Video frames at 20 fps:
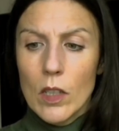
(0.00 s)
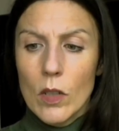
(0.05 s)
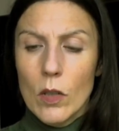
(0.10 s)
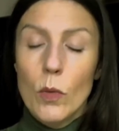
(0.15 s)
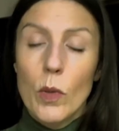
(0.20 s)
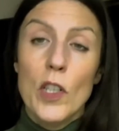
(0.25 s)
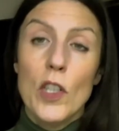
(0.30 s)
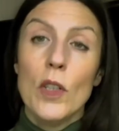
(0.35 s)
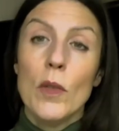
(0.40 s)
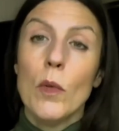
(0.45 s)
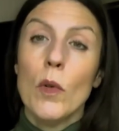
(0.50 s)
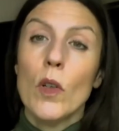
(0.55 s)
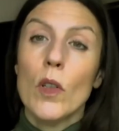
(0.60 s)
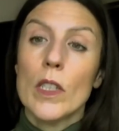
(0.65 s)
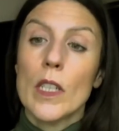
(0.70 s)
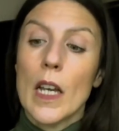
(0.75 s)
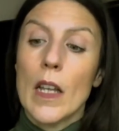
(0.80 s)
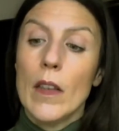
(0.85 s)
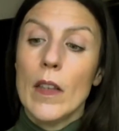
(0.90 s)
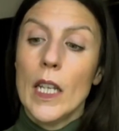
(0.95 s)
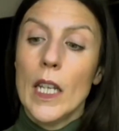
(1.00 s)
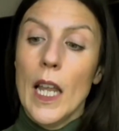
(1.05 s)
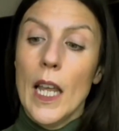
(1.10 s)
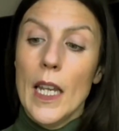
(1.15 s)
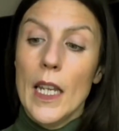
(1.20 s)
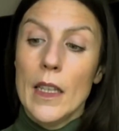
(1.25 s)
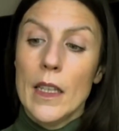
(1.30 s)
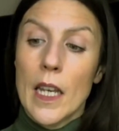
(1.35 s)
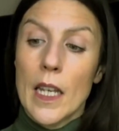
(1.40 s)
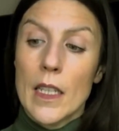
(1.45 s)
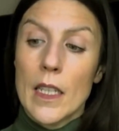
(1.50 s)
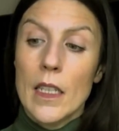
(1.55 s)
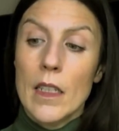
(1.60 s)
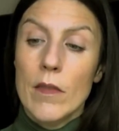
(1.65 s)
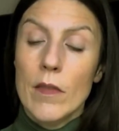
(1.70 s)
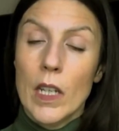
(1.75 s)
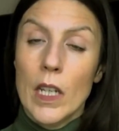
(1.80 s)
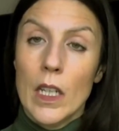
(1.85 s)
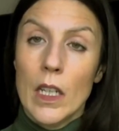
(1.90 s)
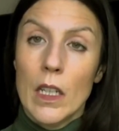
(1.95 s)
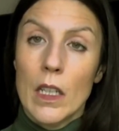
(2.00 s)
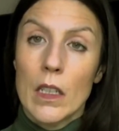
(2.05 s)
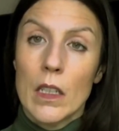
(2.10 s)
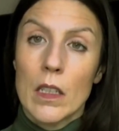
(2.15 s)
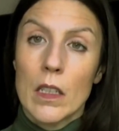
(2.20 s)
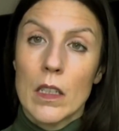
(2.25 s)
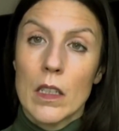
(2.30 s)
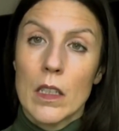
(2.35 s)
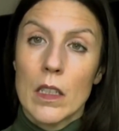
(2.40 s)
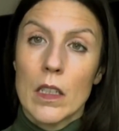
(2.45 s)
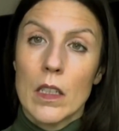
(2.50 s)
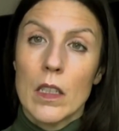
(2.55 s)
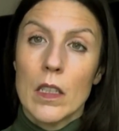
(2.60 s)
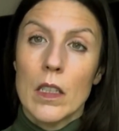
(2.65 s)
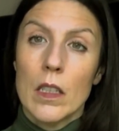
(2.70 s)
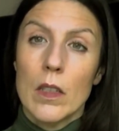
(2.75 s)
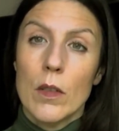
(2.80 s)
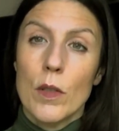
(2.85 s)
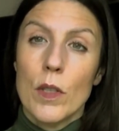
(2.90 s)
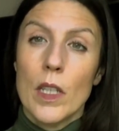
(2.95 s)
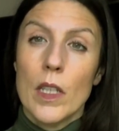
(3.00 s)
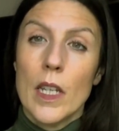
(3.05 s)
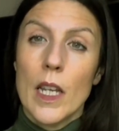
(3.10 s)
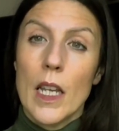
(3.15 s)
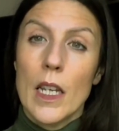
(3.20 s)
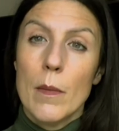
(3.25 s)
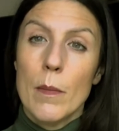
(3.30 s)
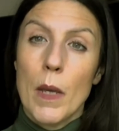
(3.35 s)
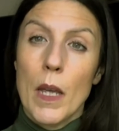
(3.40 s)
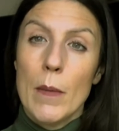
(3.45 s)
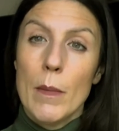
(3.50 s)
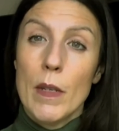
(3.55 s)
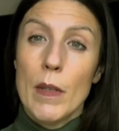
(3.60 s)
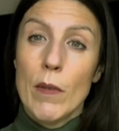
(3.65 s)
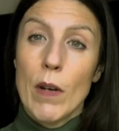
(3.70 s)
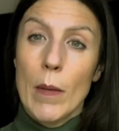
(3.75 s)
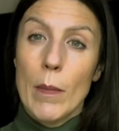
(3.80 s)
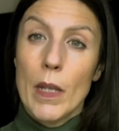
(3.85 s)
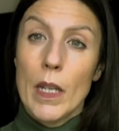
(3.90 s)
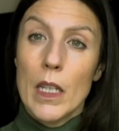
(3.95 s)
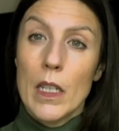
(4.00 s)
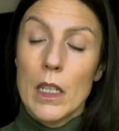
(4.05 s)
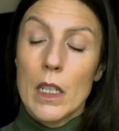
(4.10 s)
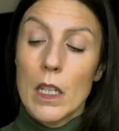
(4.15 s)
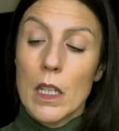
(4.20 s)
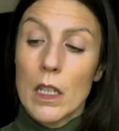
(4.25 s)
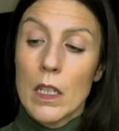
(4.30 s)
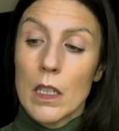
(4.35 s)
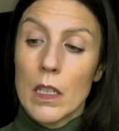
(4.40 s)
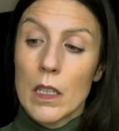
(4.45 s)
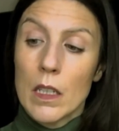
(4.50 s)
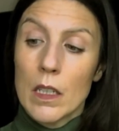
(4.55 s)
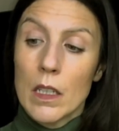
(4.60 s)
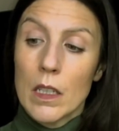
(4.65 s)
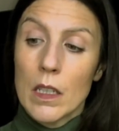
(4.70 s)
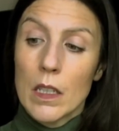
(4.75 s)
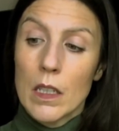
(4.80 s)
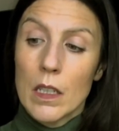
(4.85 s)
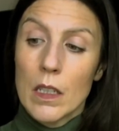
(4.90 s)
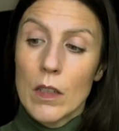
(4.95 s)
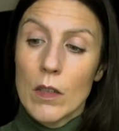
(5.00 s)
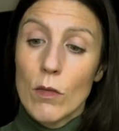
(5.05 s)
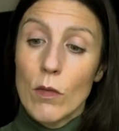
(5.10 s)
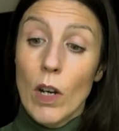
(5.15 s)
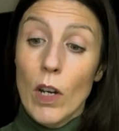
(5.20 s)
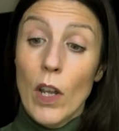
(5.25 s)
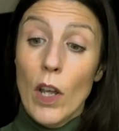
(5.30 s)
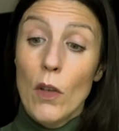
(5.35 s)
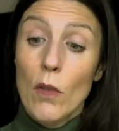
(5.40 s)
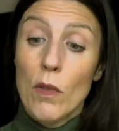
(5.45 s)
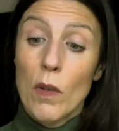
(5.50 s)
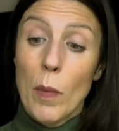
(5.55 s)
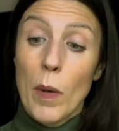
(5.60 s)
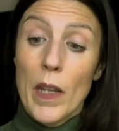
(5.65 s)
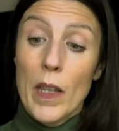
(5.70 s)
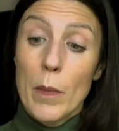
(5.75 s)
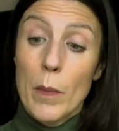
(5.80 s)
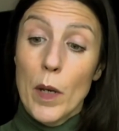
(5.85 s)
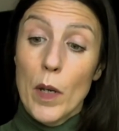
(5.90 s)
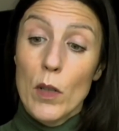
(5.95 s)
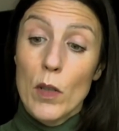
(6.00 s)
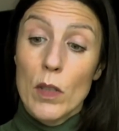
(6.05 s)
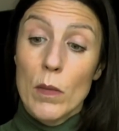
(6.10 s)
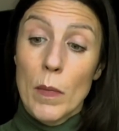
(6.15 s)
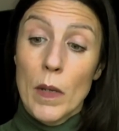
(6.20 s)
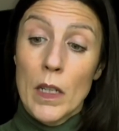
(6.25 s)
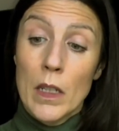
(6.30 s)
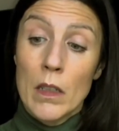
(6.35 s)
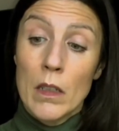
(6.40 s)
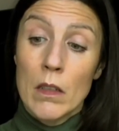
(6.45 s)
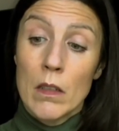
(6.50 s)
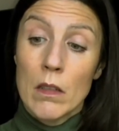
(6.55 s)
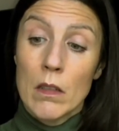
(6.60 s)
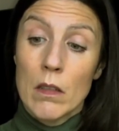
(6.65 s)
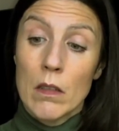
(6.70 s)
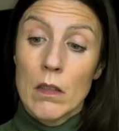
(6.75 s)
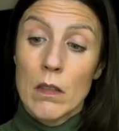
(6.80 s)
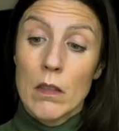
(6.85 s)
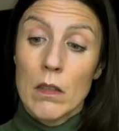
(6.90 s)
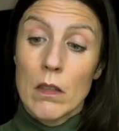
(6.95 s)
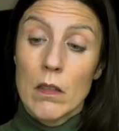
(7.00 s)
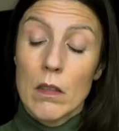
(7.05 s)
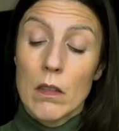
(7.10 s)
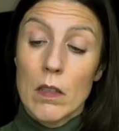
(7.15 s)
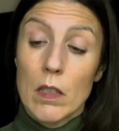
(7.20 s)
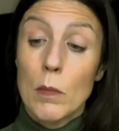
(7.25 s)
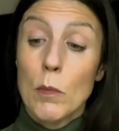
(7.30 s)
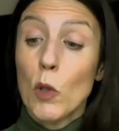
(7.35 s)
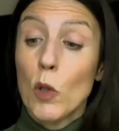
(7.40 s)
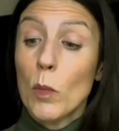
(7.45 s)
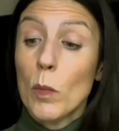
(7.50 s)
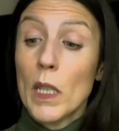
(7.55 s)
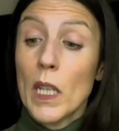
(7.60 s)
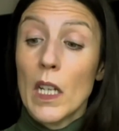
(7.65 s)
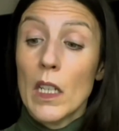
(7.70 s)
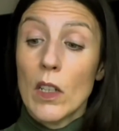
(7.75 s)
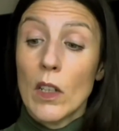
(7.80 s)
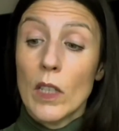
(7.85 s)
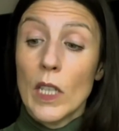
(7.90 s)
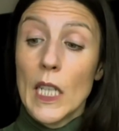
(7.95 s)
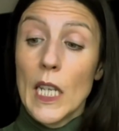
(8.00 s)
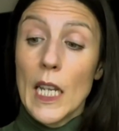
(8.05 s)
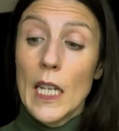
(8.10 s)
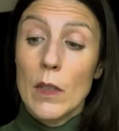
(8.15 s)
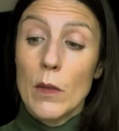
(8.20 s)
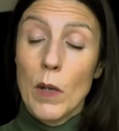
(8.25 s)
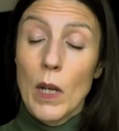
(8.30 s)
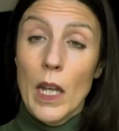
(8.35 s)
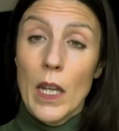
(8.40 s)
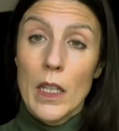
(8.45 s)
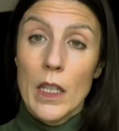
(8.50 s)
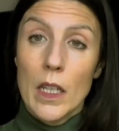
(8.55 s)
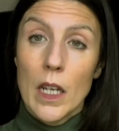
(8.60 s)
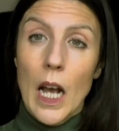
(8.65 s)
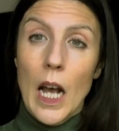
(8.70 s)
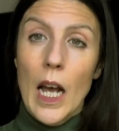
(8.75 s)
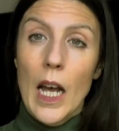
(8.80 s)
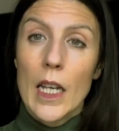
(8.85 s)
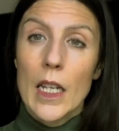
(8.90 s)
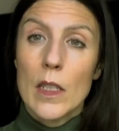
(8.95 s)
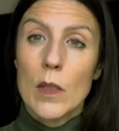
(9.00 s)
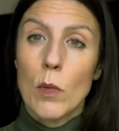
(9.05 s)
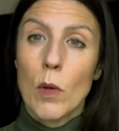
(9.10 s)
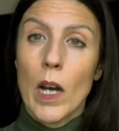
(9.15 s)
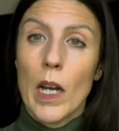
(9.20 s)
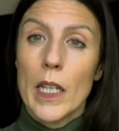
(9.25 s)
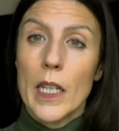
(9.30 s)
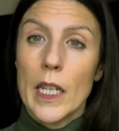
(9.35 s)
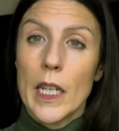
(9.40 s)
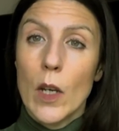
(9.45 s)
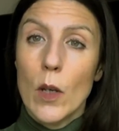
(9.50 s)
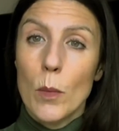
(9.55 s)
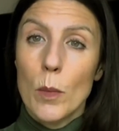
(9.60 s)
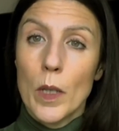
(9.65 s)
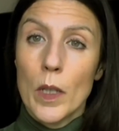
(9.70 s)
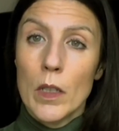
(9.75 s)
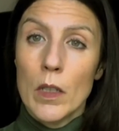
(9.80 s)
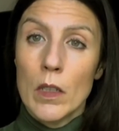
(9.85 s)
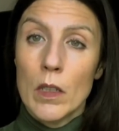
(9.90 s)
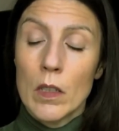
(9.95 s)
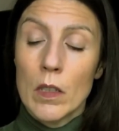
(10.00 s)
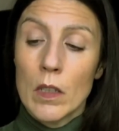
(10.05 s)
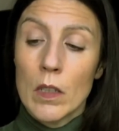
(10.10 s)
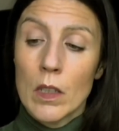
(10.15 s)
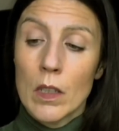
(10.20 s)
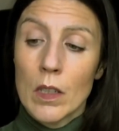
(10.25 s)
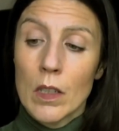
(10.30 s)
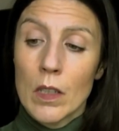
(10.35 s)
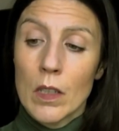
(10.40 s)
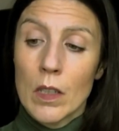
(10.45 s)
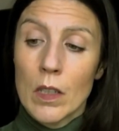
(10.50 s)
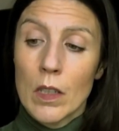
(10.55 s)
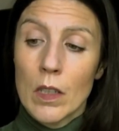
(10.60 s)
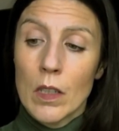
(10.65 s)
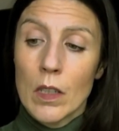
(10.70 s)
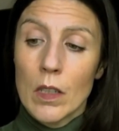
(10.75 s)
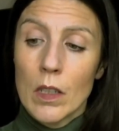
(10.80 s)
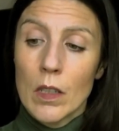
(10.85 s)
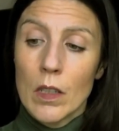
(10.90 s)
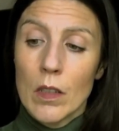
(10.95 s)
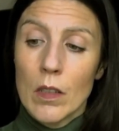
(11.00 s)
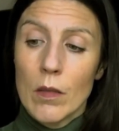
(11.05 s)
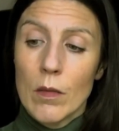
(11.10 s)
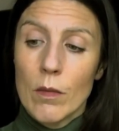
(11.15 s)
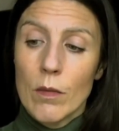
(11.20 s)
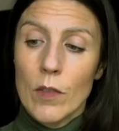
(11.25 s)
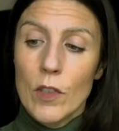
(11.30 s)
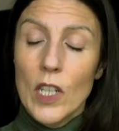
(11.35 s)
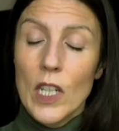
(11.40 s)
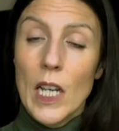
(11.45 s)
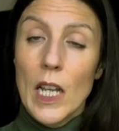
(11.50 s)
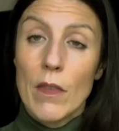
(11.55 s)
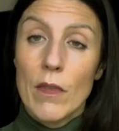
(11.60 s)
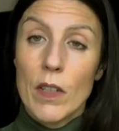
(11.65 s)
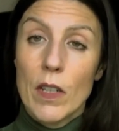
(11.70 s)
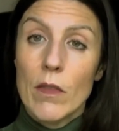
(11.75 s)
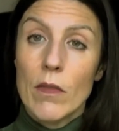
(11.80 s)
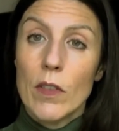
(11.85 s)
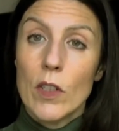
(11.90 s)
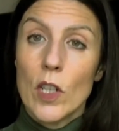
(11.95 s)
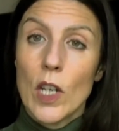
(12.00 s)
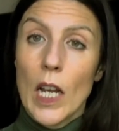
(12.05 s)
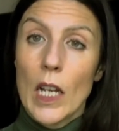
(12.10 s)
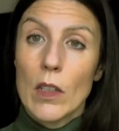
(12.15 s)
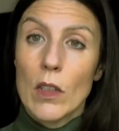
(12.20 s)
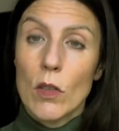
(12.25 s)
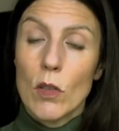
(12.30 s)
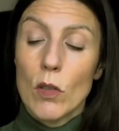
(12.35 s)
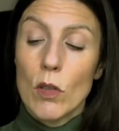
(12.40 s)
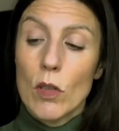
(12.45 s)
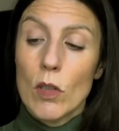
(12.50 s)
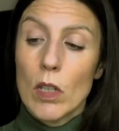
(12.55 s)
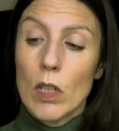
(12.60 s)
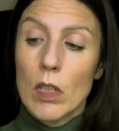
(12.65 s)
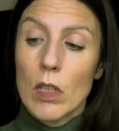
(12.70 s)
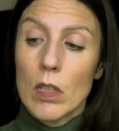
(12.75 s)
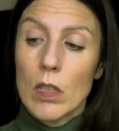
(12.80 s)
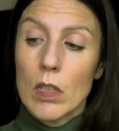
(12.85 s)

When she walked down the lane that evening, there was a dead baby rabbit, run over by the postman, small blood on the laneway, eyes widely open. She left it for jackdaws.